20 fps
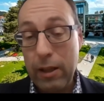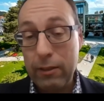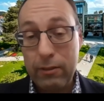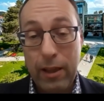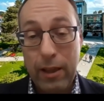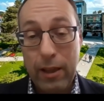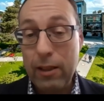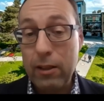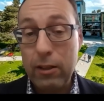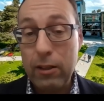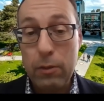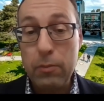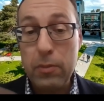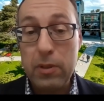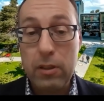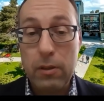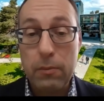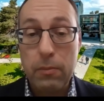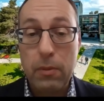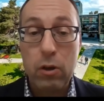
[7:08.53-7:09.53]
tell a little
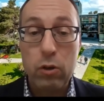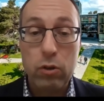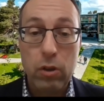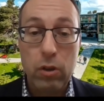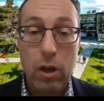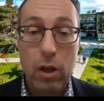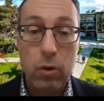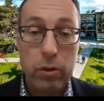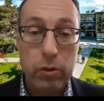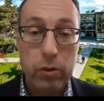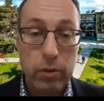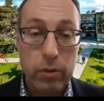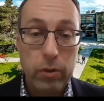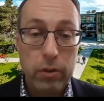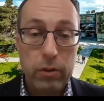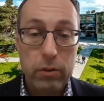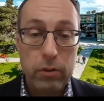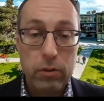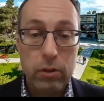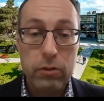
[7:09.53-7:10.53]
bit about our
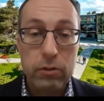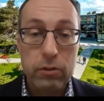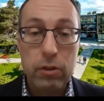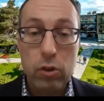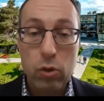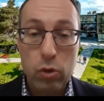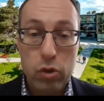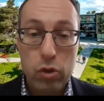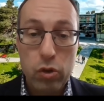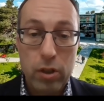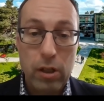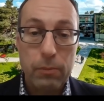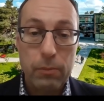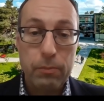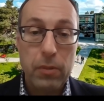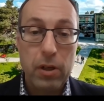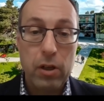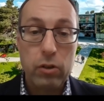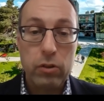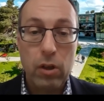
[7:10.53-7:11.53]
institution
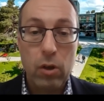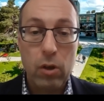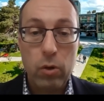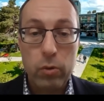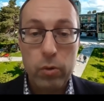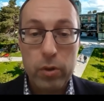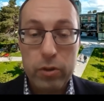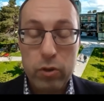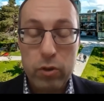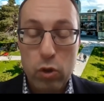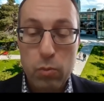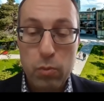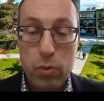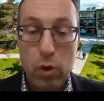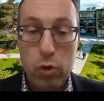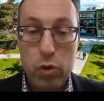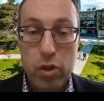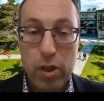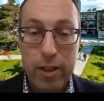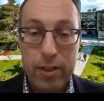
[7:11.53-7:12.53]
and about our research
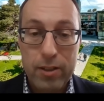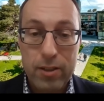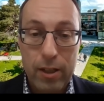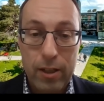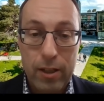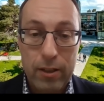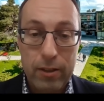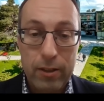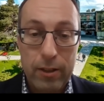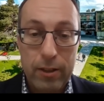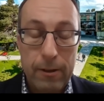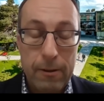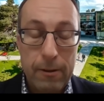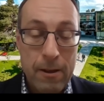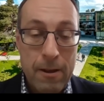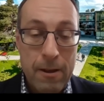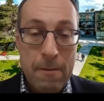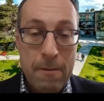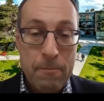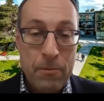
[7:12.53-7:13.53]
projects. And
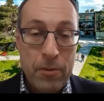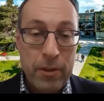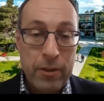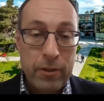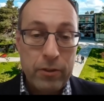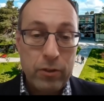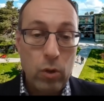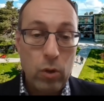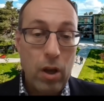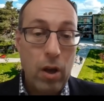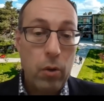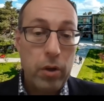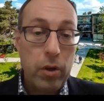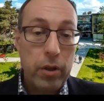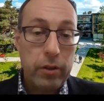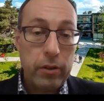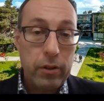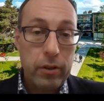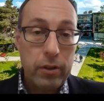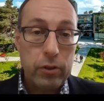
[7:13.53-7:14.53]
so
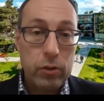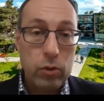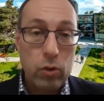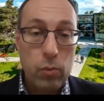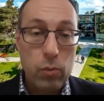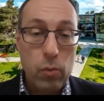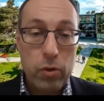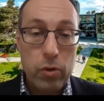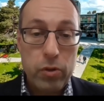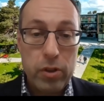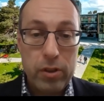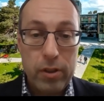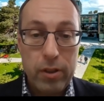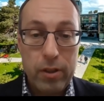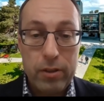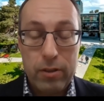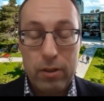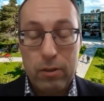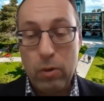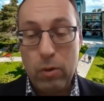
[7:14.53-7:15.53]
our
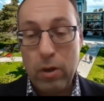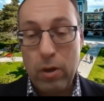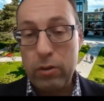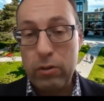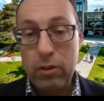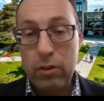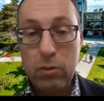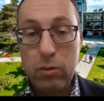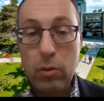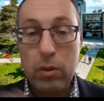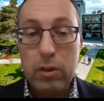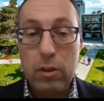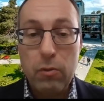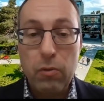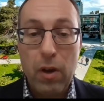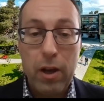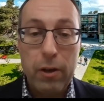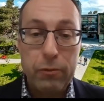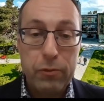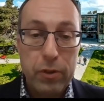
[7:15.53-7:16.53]
university is around
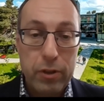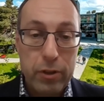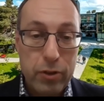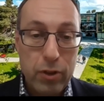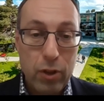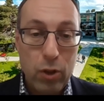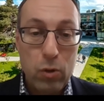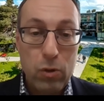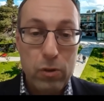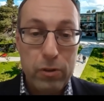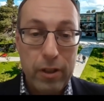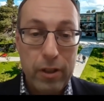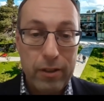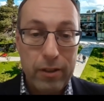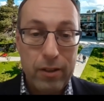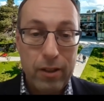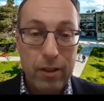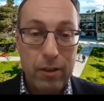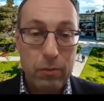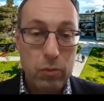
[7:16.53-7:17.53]
25 years old,
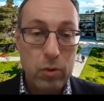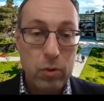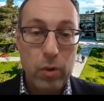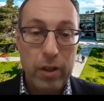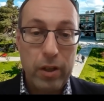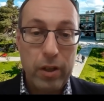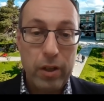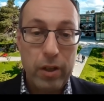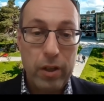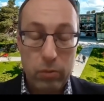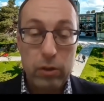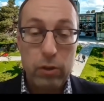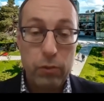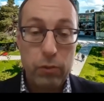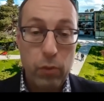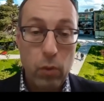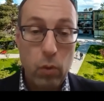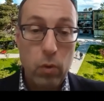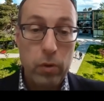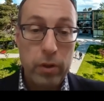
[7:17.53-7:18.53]
and we run
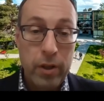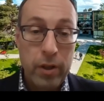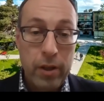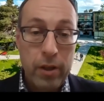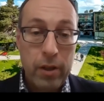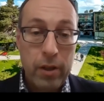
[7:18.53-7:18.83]
24